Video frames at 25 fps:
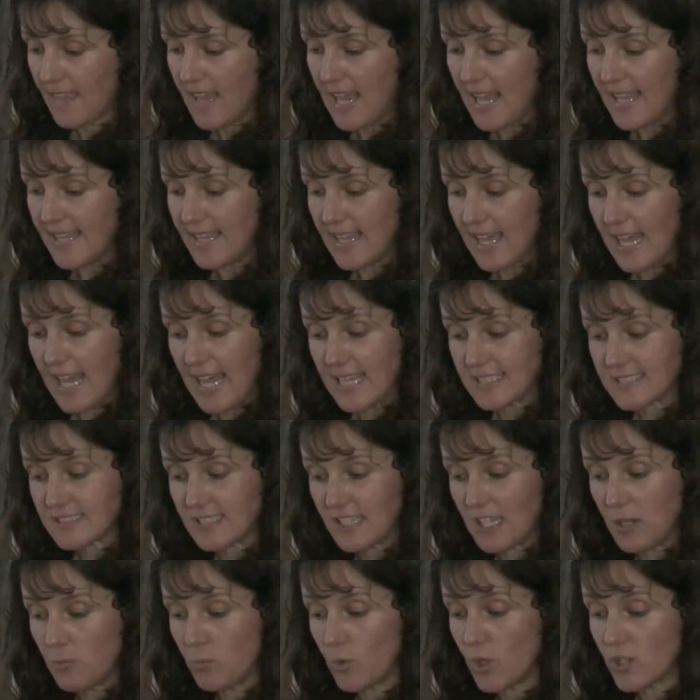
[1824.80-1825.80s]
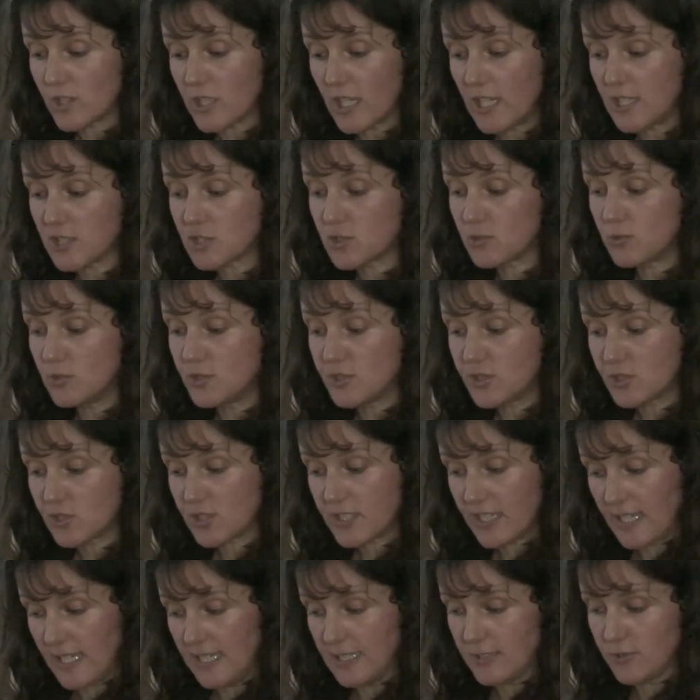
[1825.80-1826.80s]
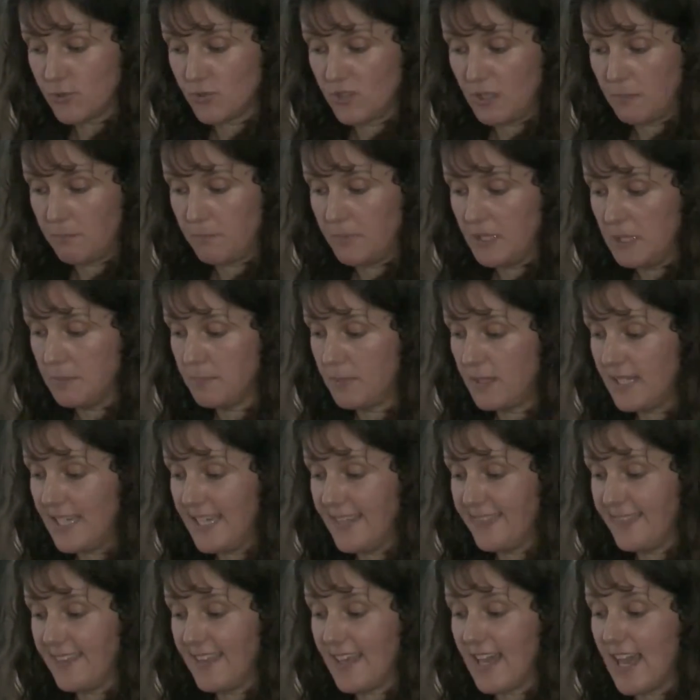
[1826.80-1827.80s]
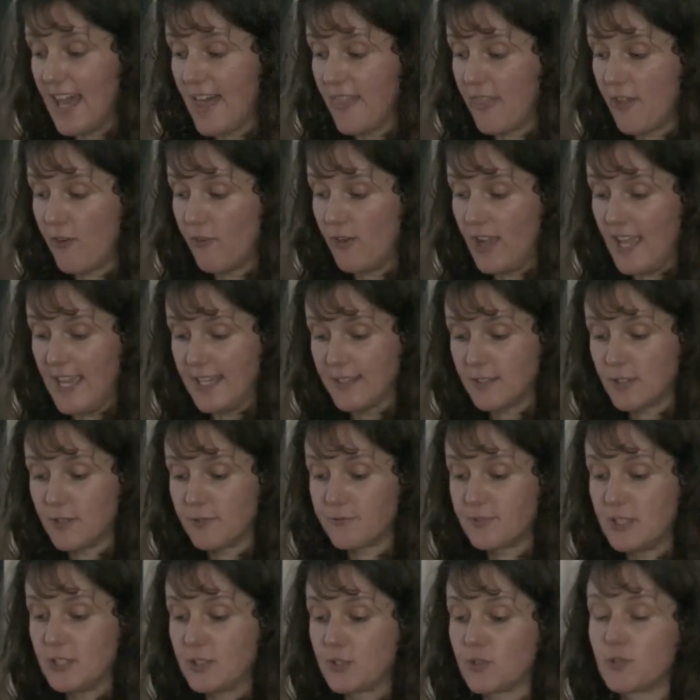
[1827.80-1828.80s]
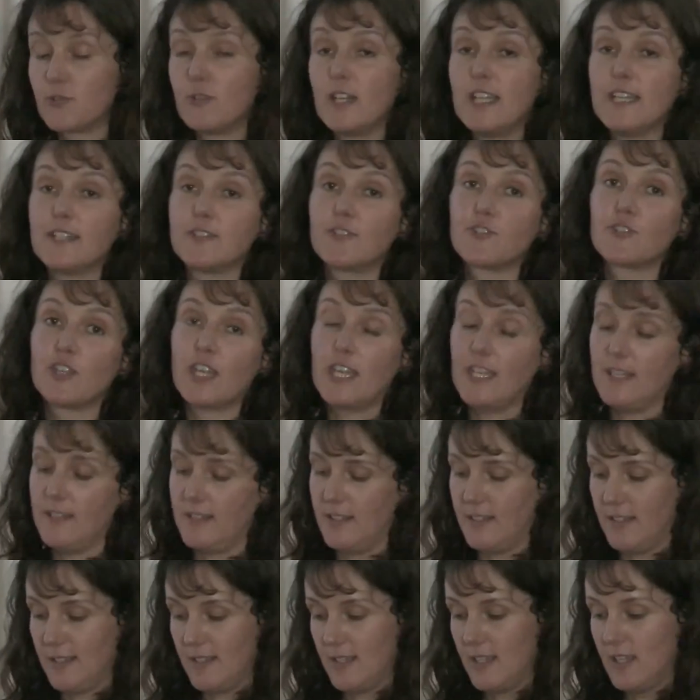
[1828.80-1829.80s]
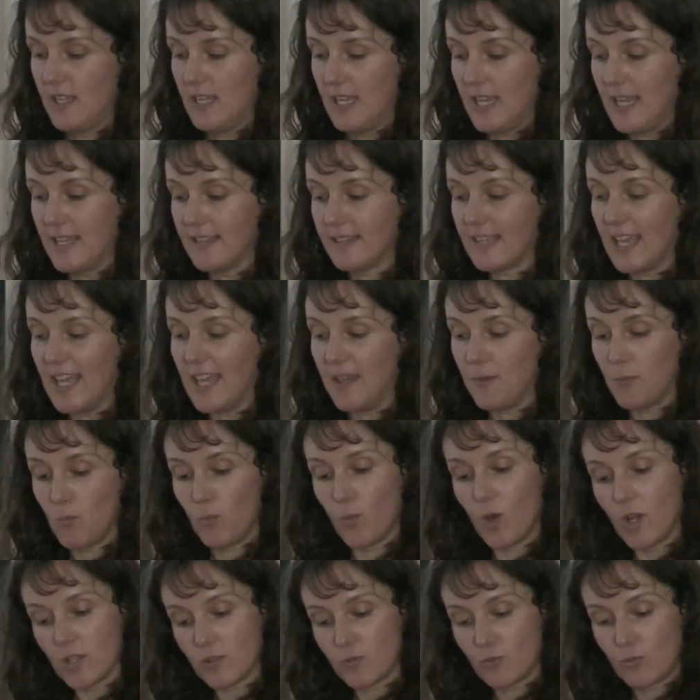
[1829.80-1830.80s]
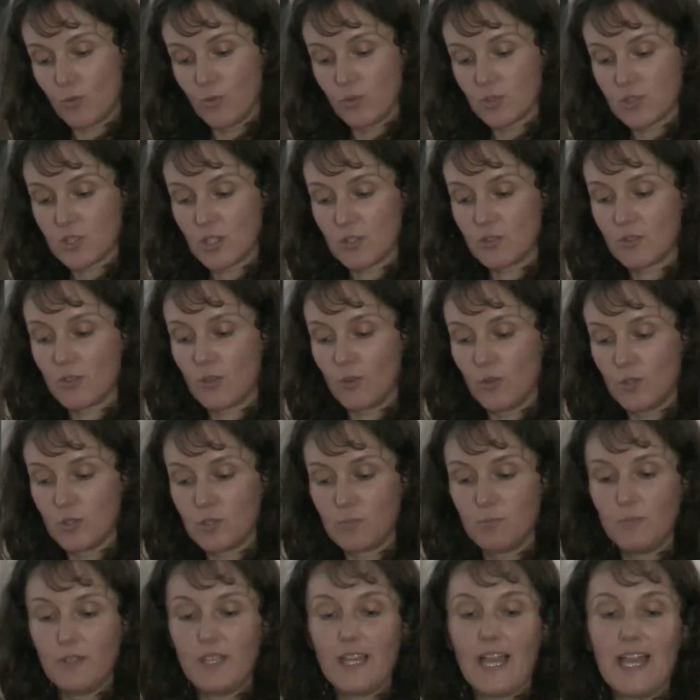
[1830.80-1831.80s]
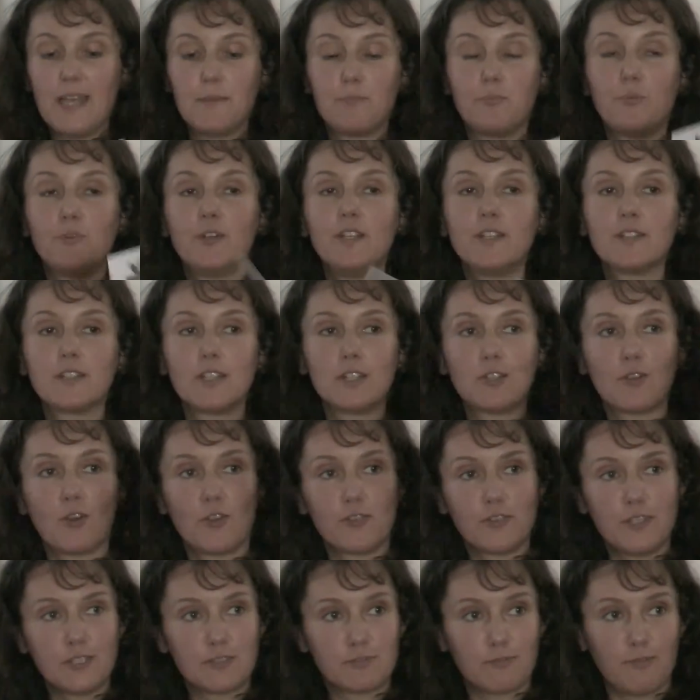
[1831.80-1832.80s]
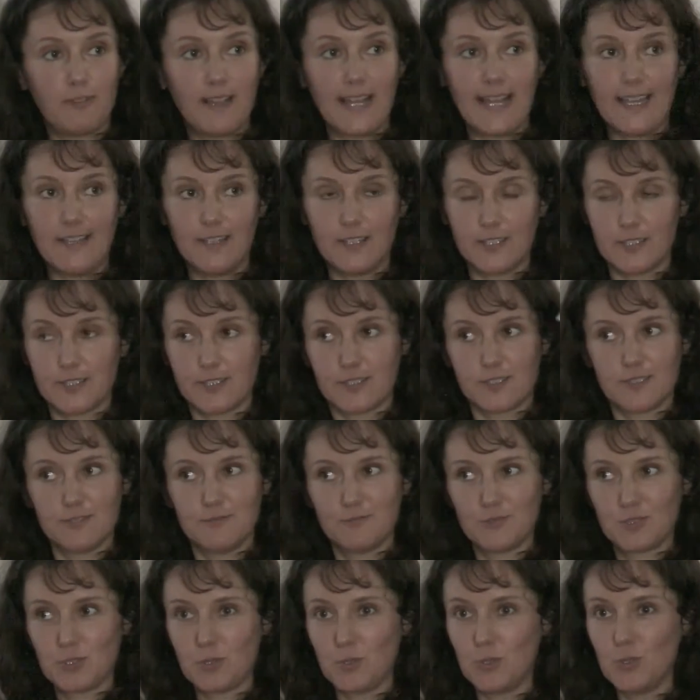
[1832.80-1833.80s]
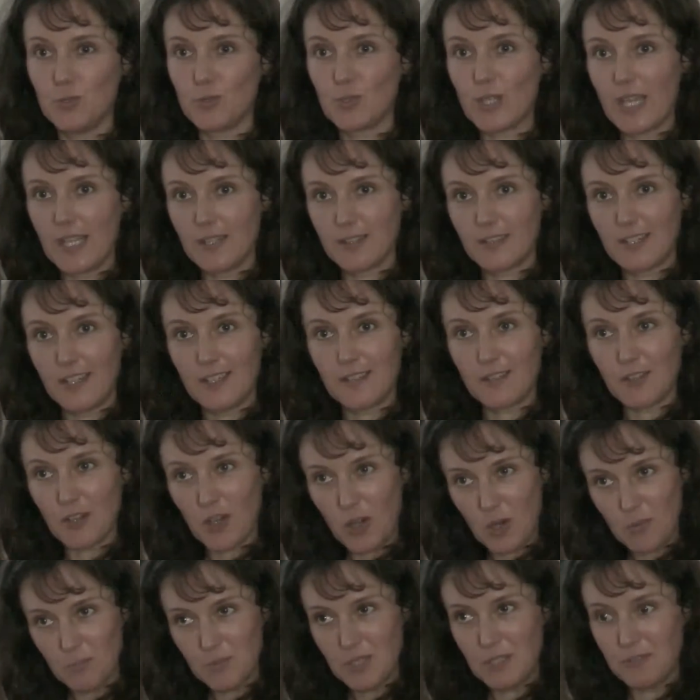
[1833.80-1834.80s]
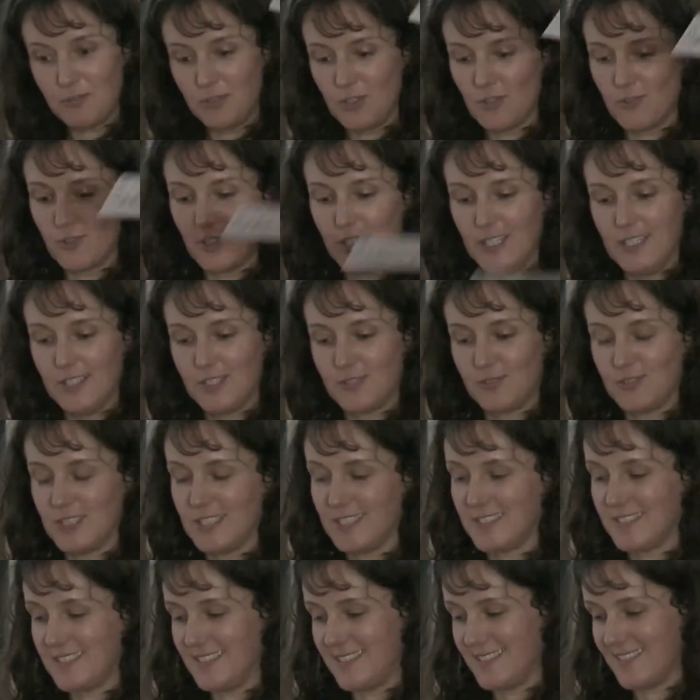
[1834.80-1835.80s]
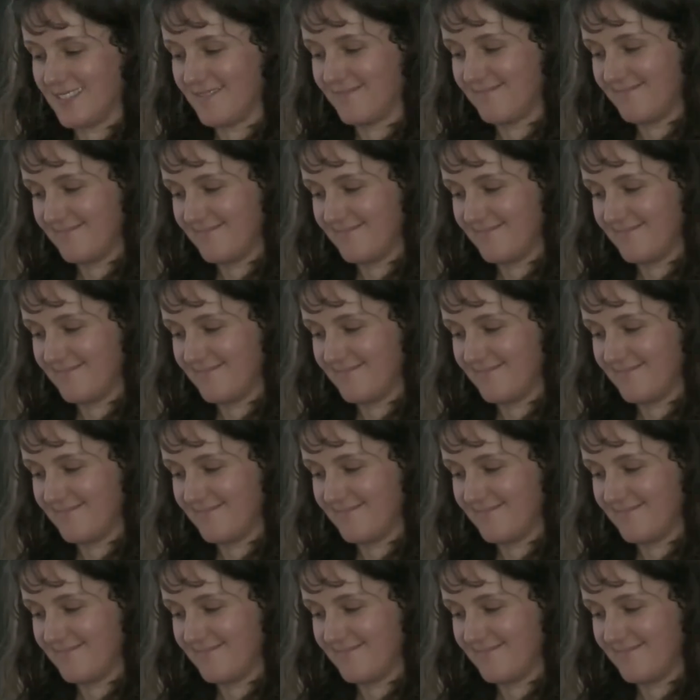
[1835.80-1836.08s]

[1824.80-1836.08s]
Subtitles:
I asked her what I should tell to the people at the other end of the trade chain. And what Rosa told me, I printed on these flyers. So you can take home if you are interested.